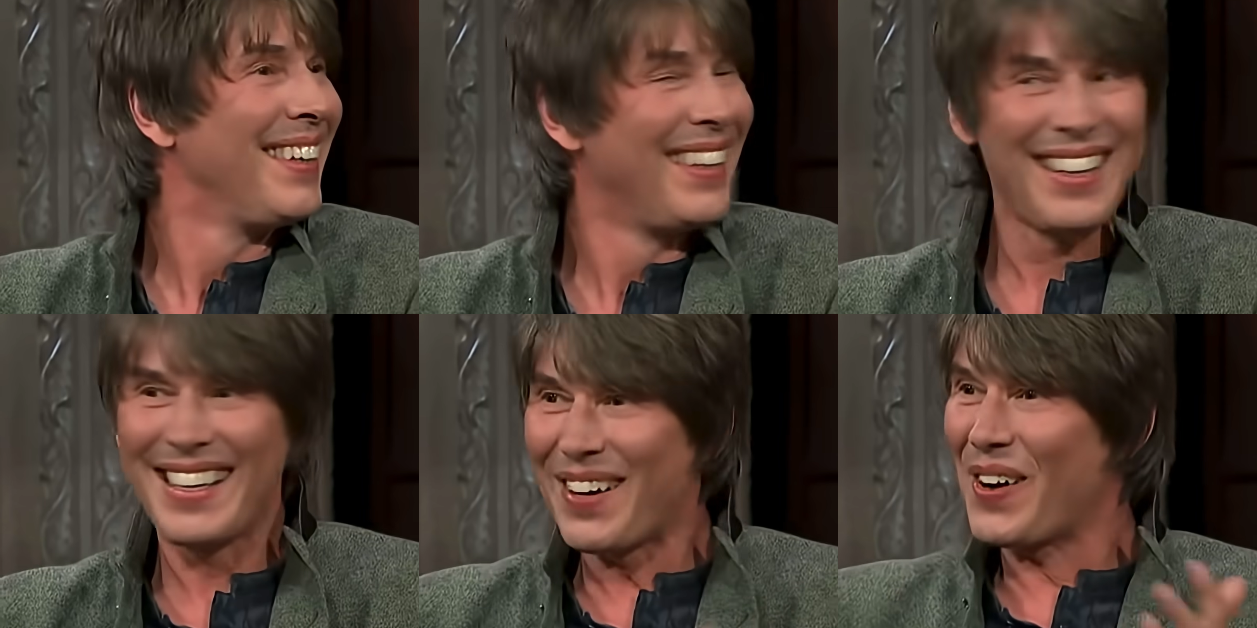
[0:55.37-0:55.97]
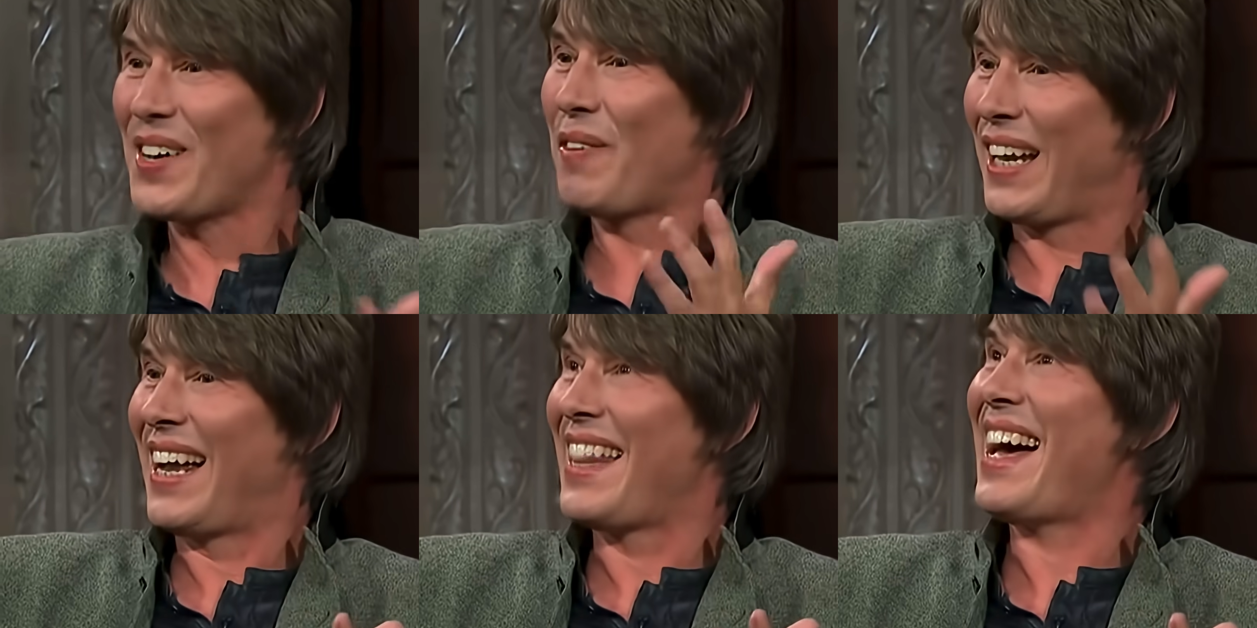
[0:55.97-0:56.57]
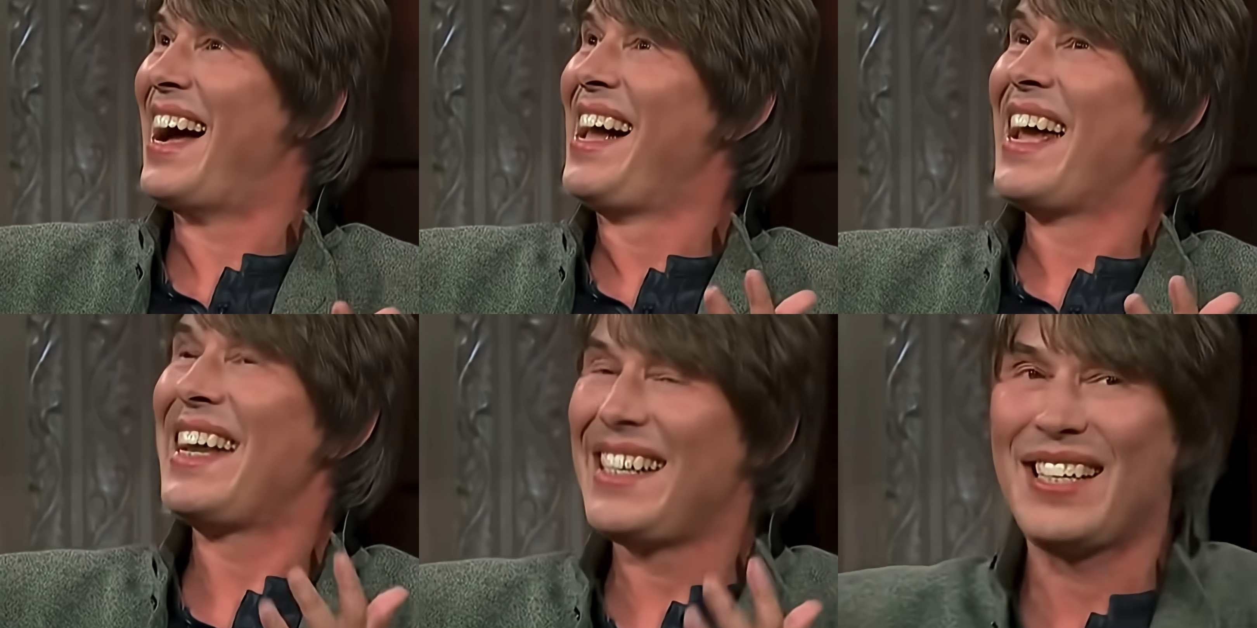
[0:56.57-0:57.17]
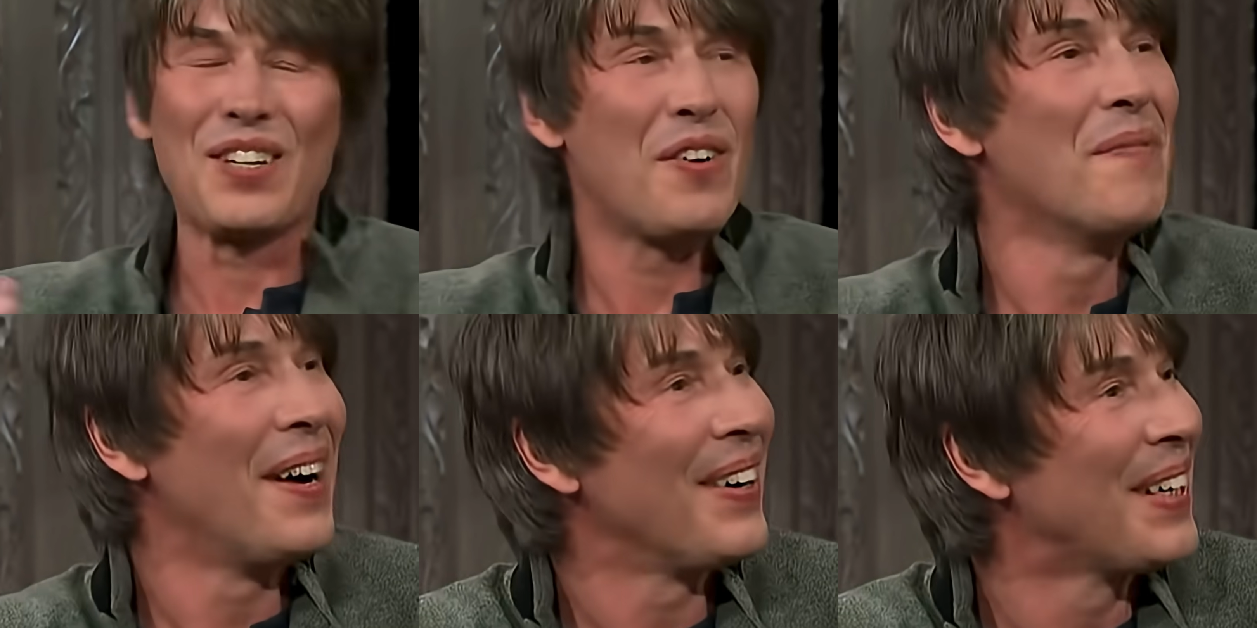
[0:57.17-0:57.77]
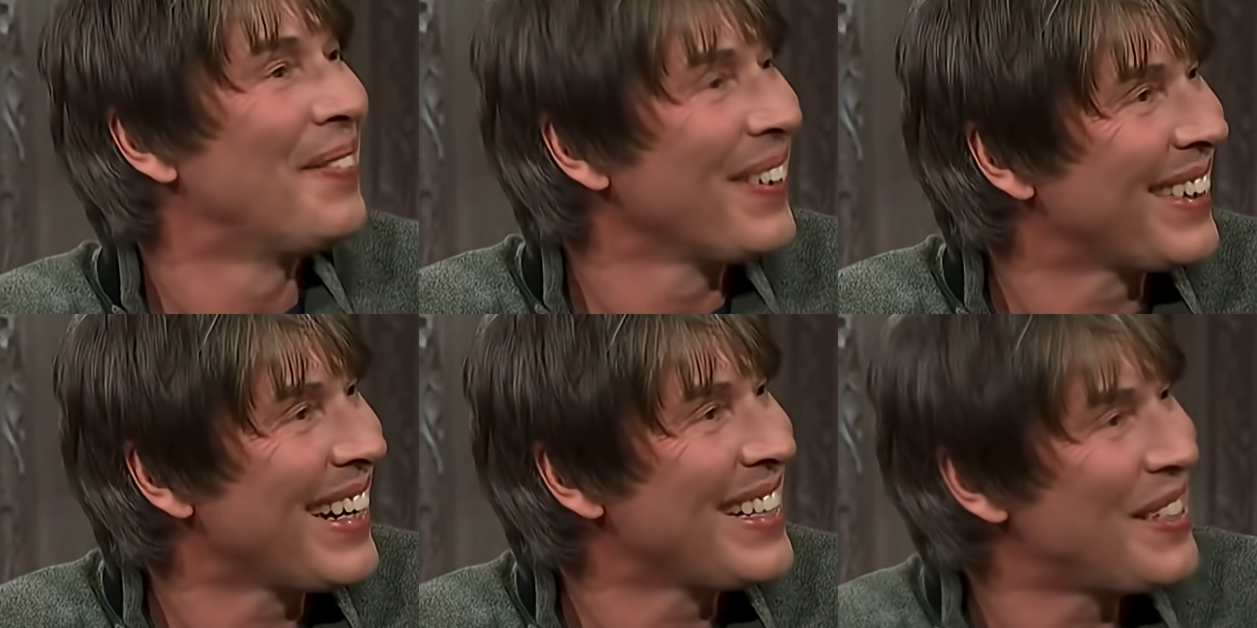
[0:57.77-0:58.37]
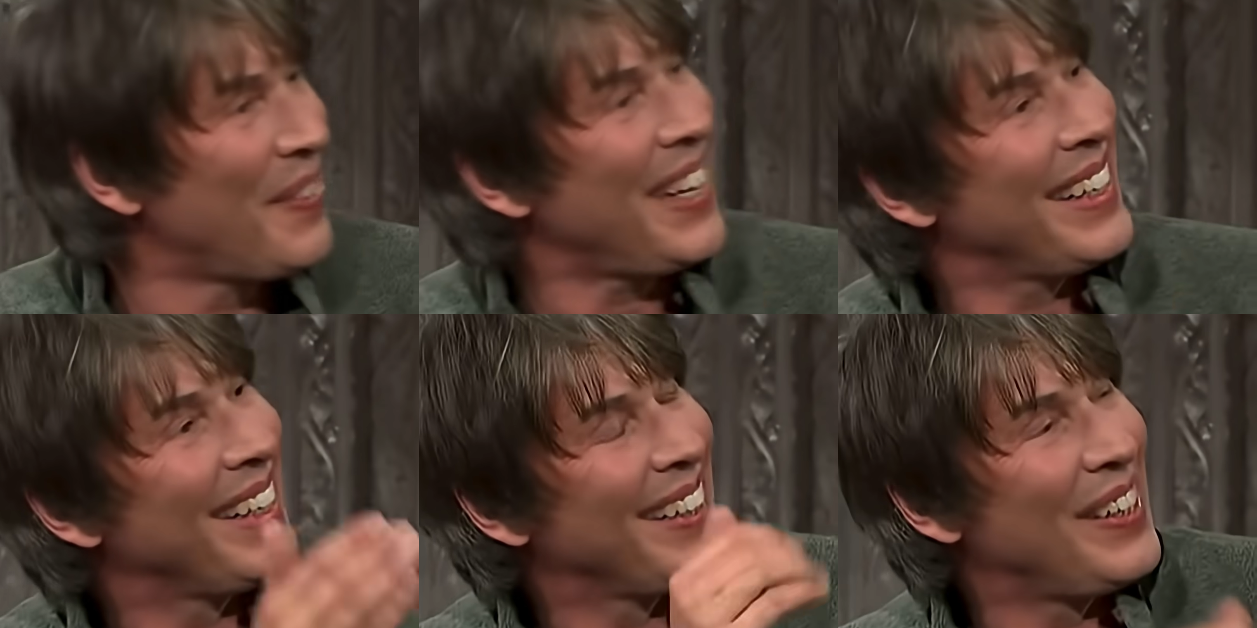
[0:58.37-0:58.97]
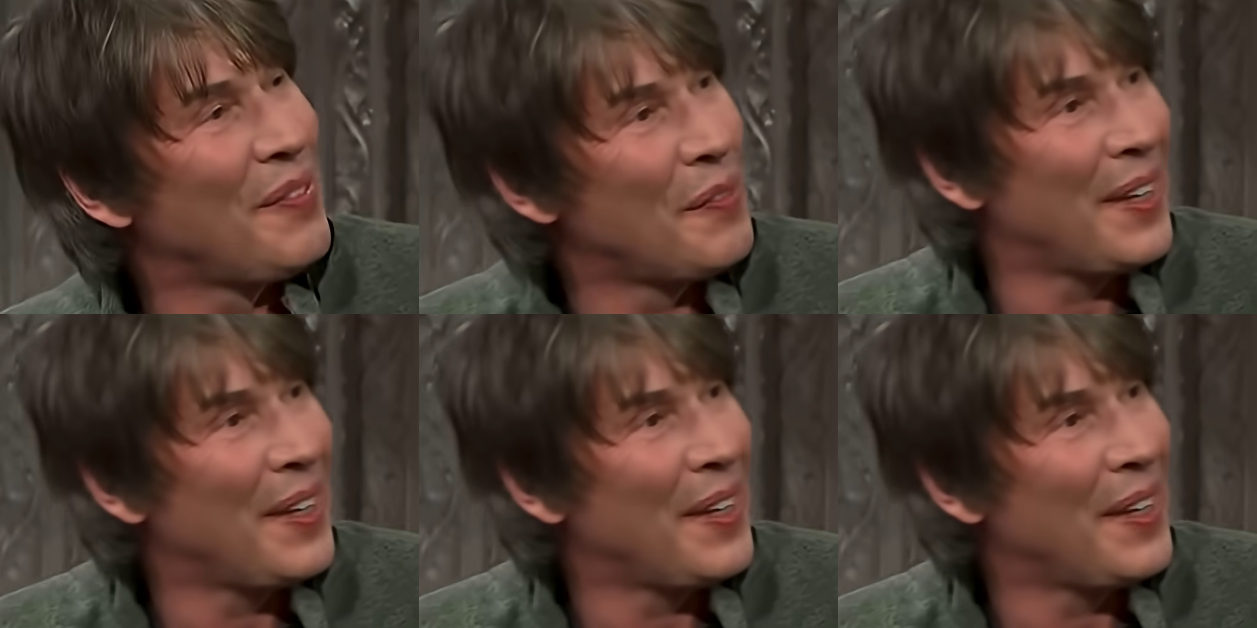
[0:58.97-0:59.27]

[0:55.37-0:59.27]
That, that when you put it like that, it is a remarkable thing to be a human